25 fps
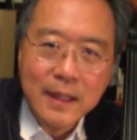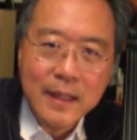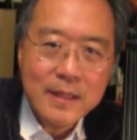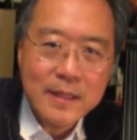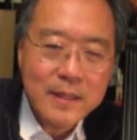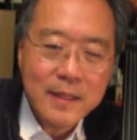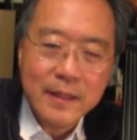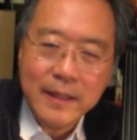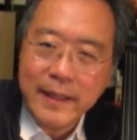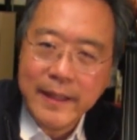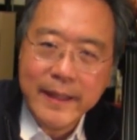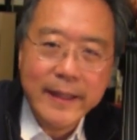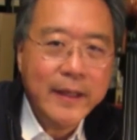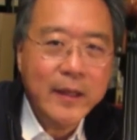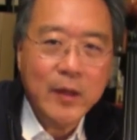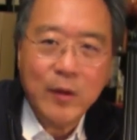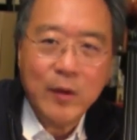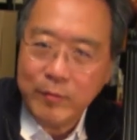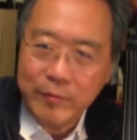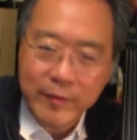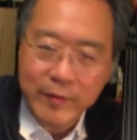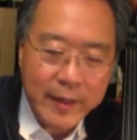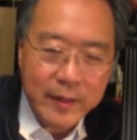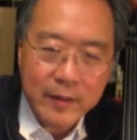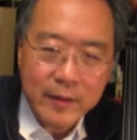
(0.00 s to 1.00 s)
as an
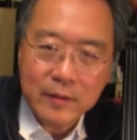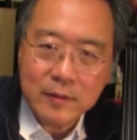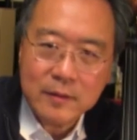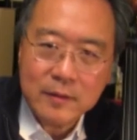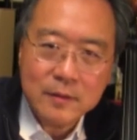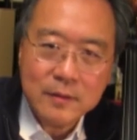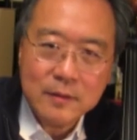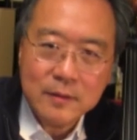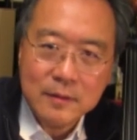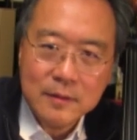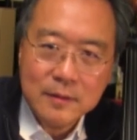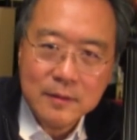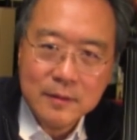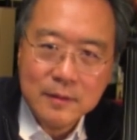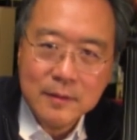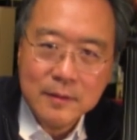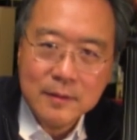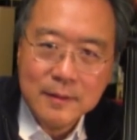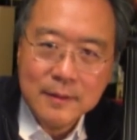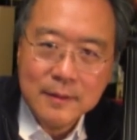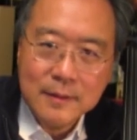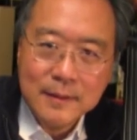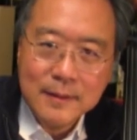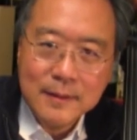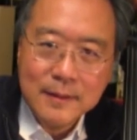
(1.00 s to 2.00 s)
innovator
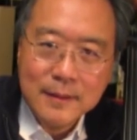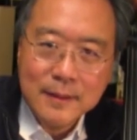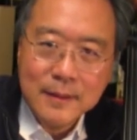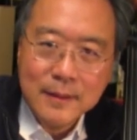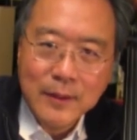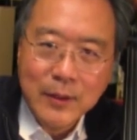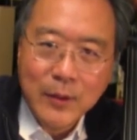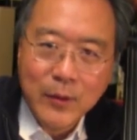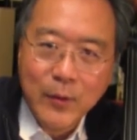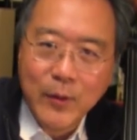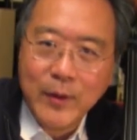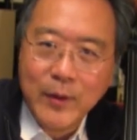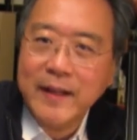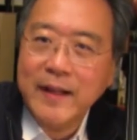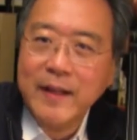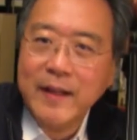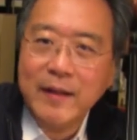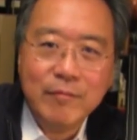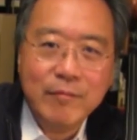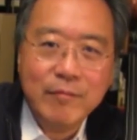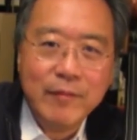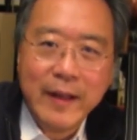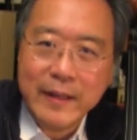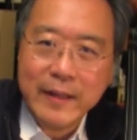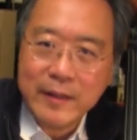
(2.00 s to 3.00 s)
or an
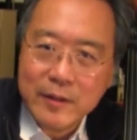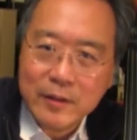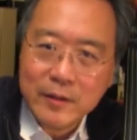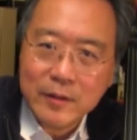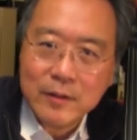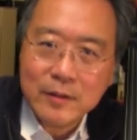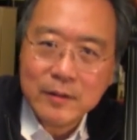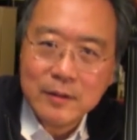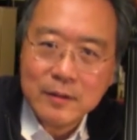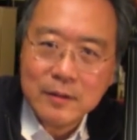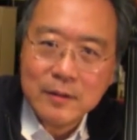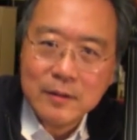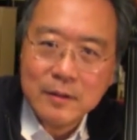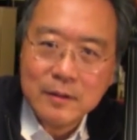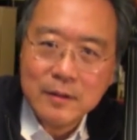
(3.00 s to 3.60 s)
inventor.